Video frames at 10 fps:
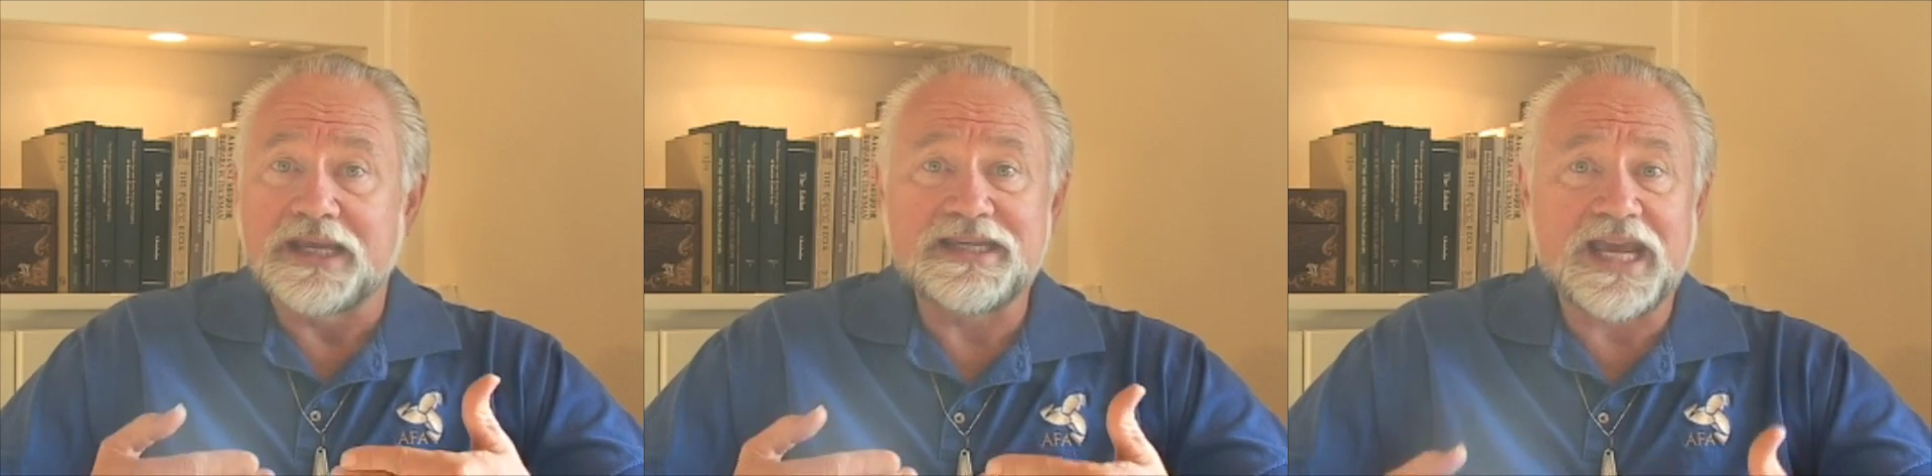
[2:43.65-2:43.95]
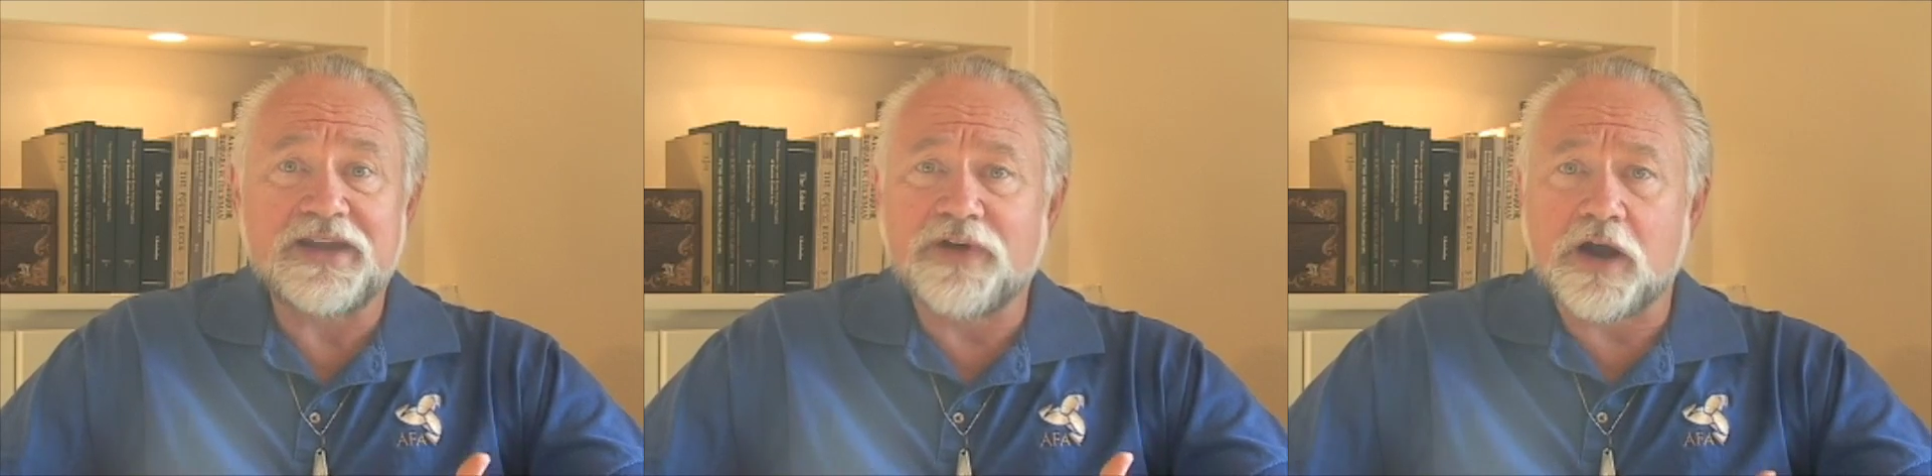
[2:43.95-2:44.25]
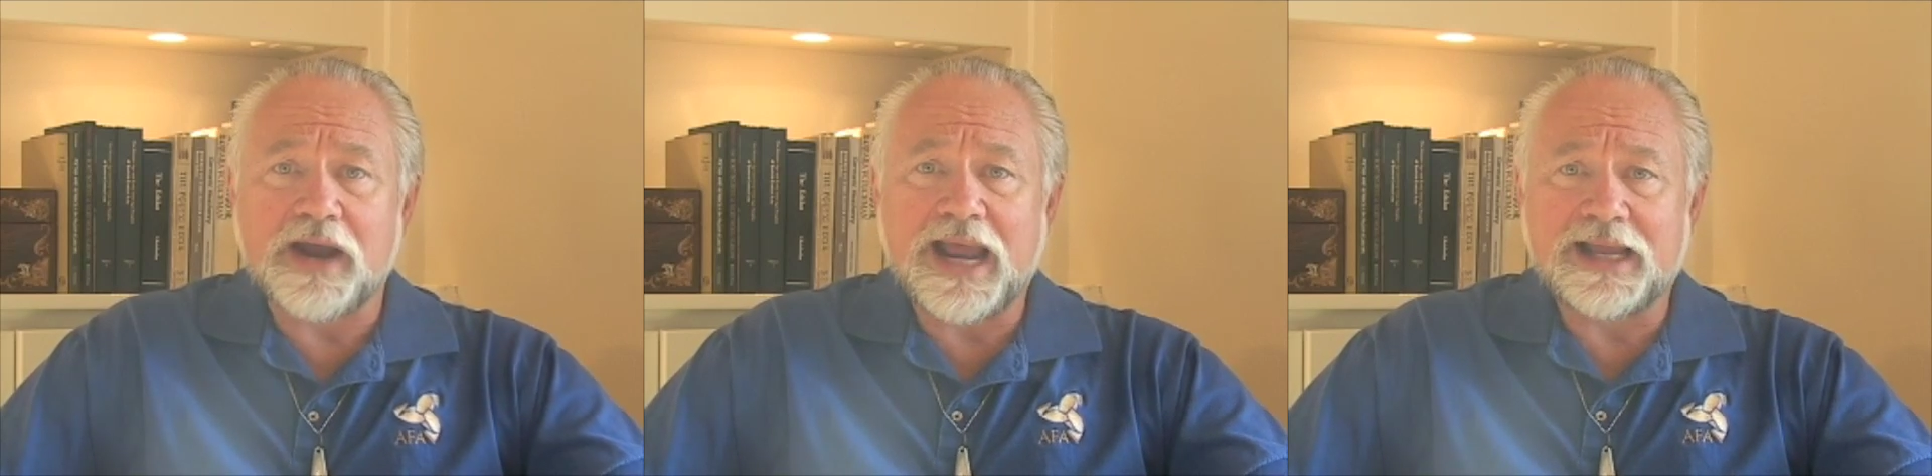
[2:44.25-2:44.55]
gave
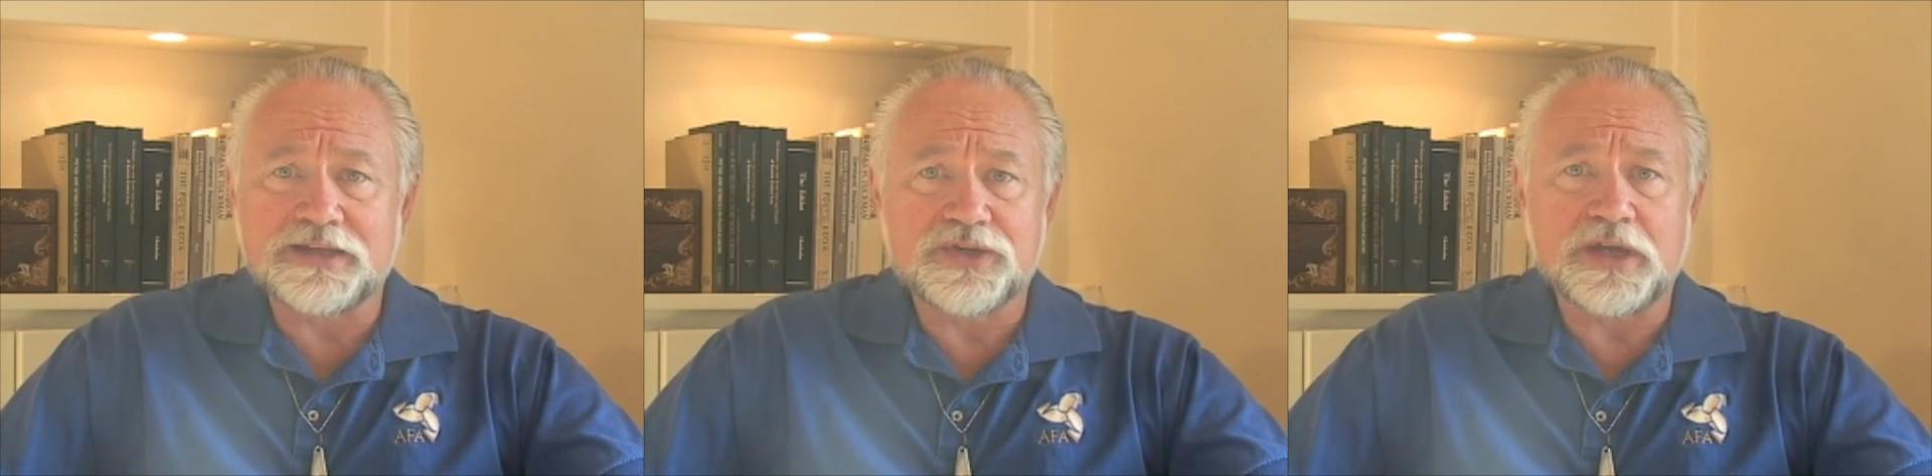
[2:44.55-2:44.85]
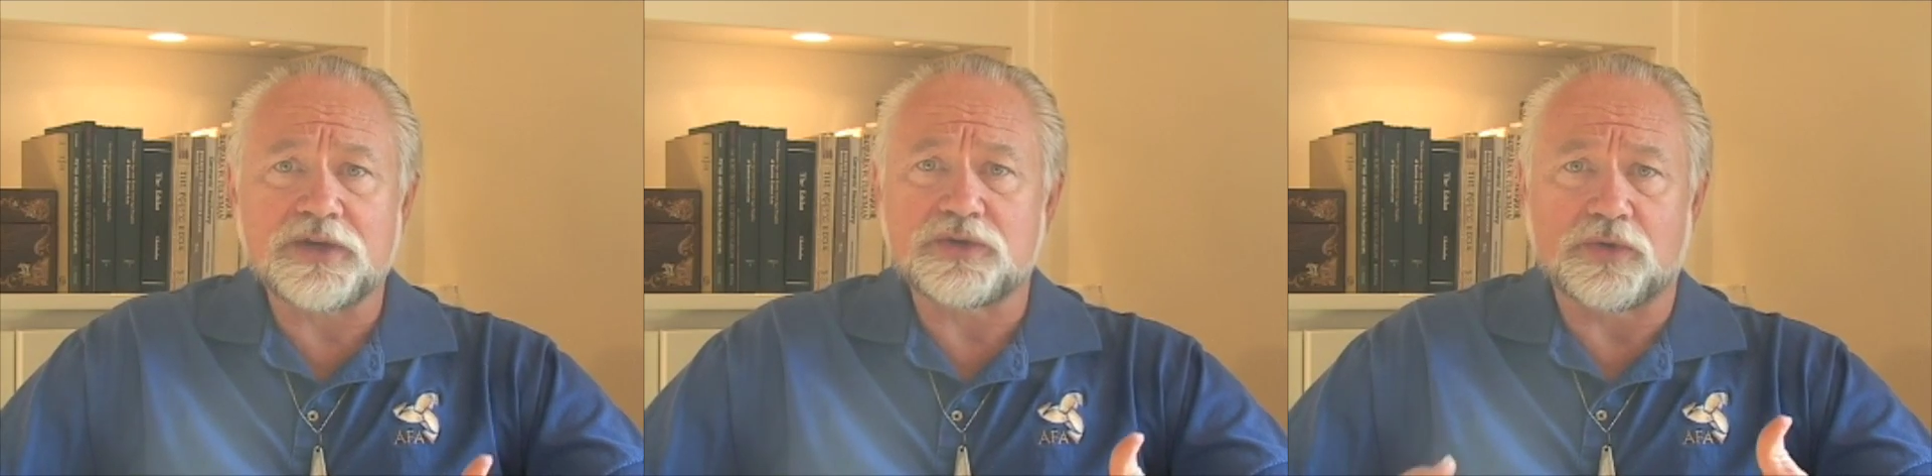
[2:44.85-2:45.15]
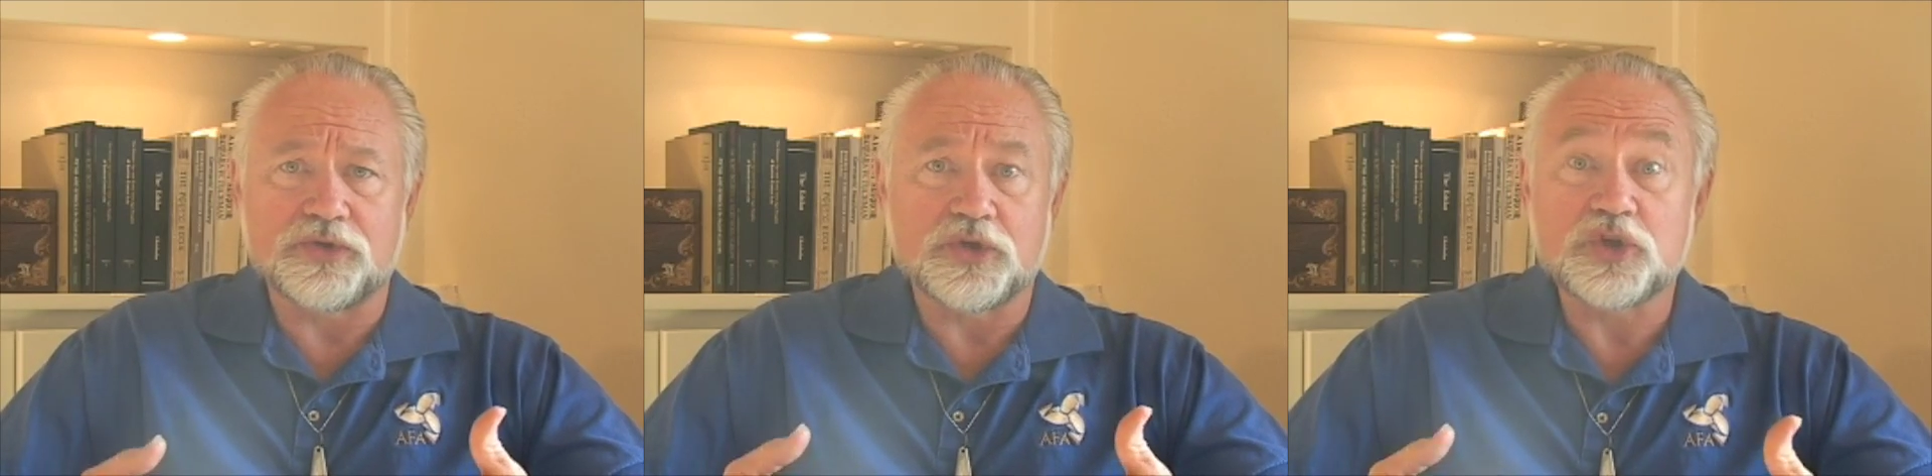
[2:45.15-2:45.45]
our
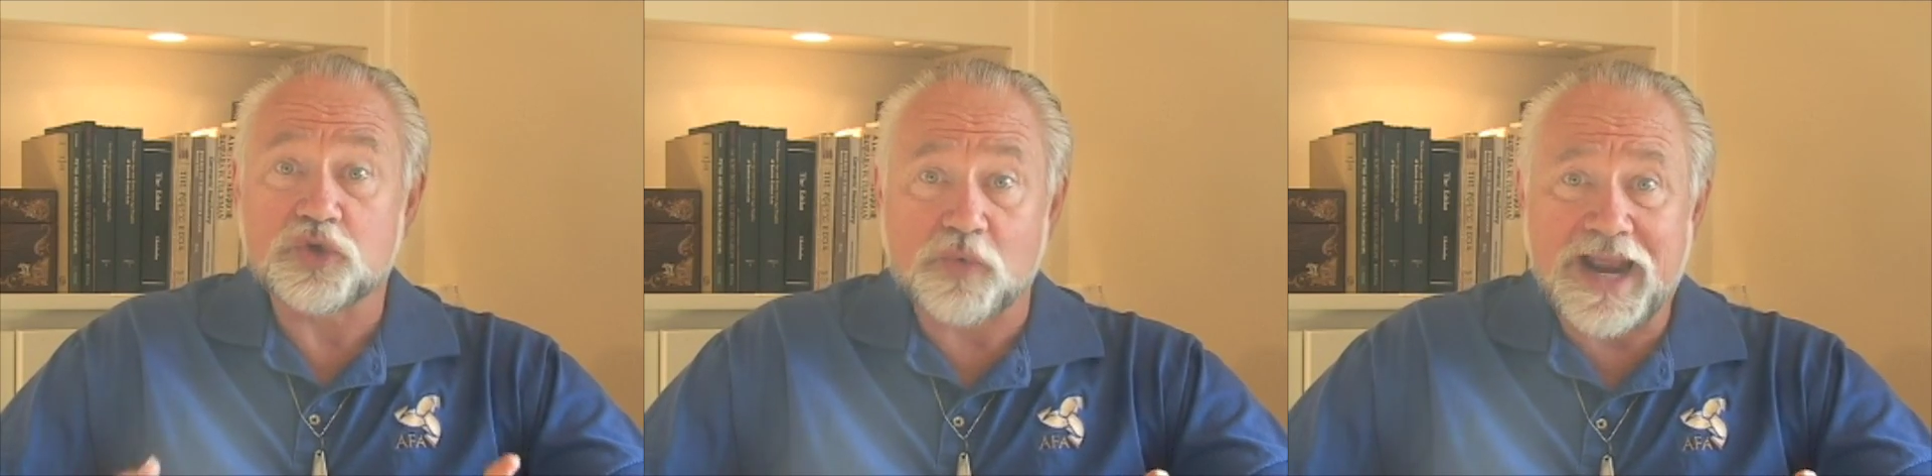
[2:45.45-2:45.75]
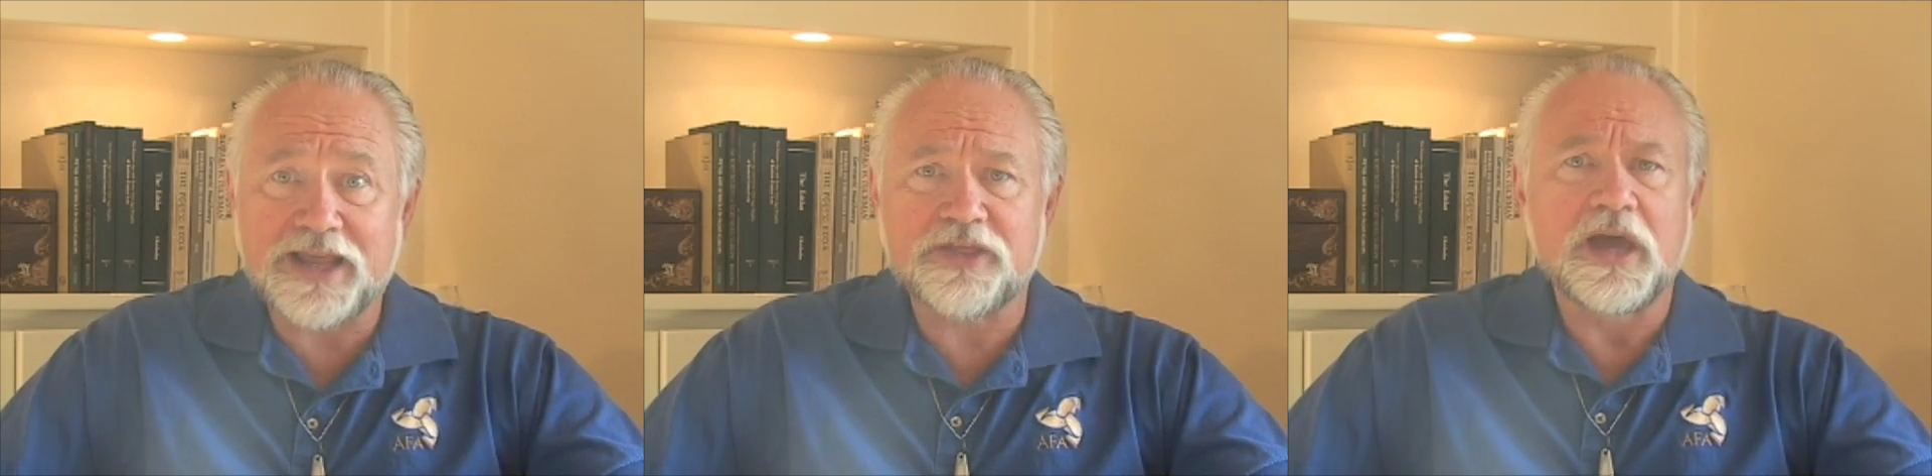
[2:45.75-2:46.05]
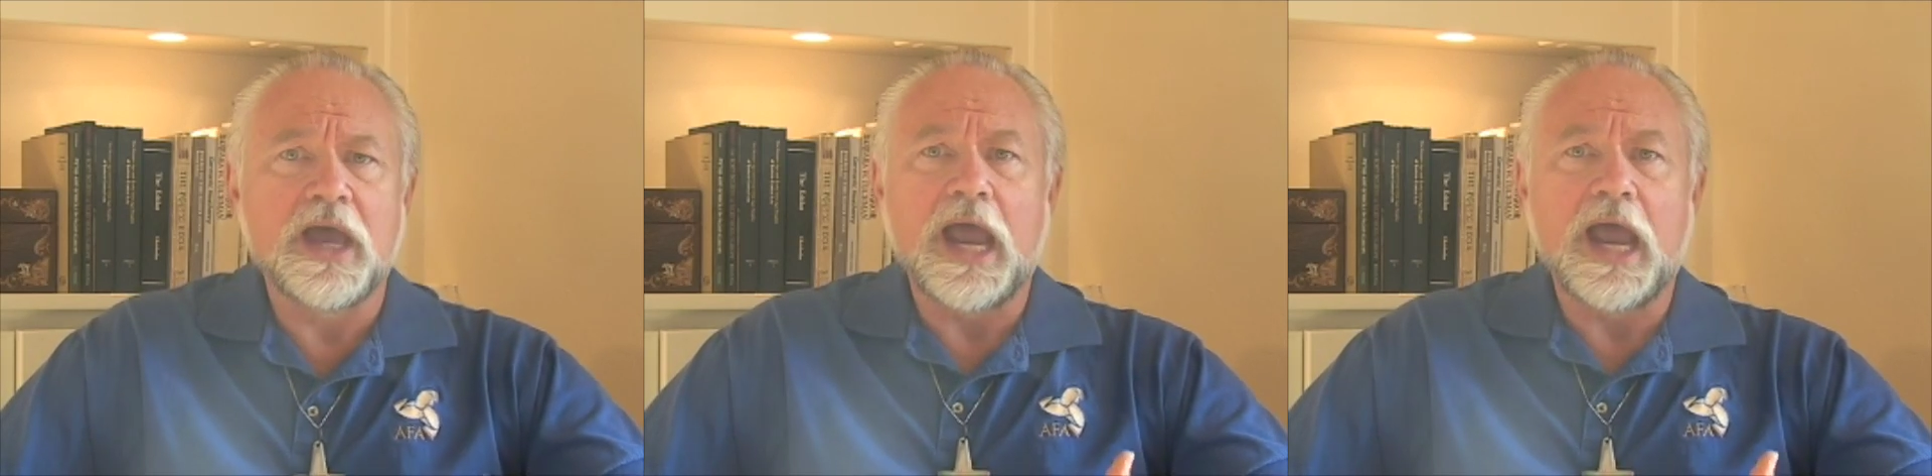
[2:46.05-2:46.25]
ancestors strength